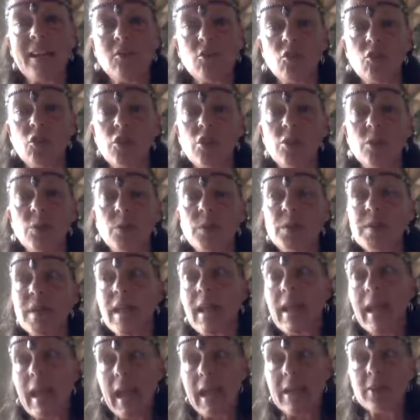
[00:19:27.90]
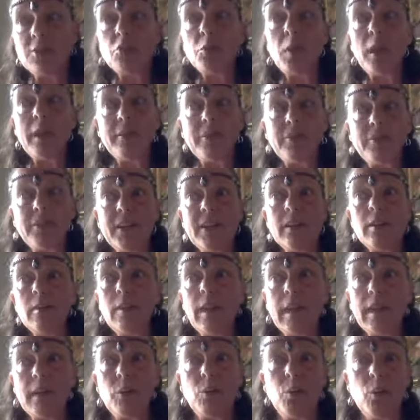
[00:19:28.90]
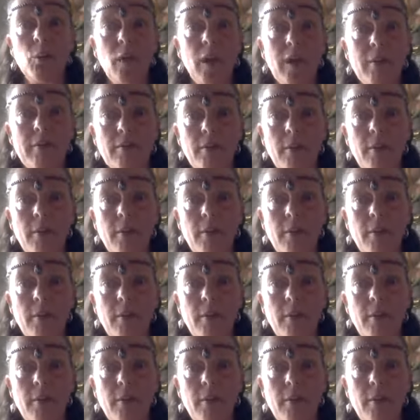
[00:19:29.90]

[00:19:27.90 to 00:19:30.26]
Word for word: choose. And do I feel like we're at,